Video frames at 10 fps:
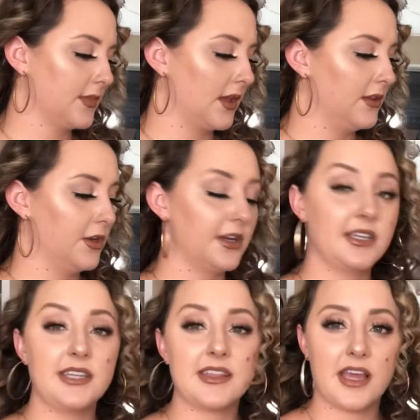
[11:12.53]
you're gonna
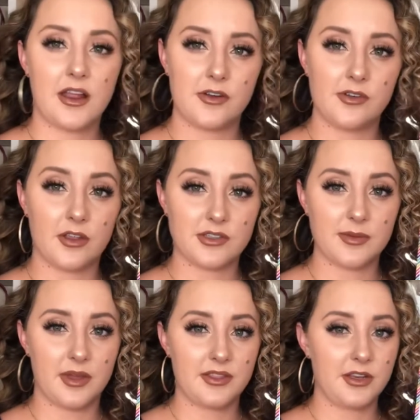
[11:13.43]
take that $100 a
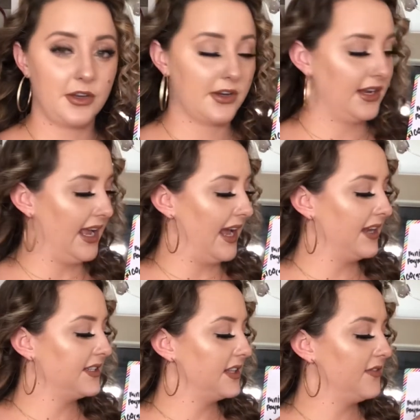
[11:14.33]
month and you're gonna add
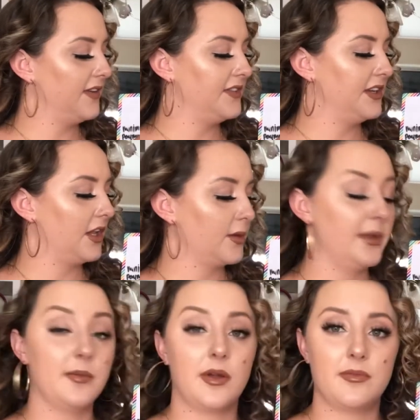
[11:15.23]
it to the $50
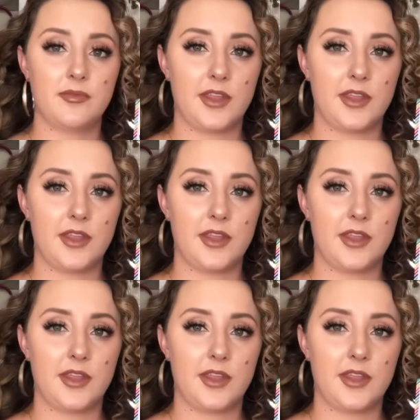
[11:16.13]
minimum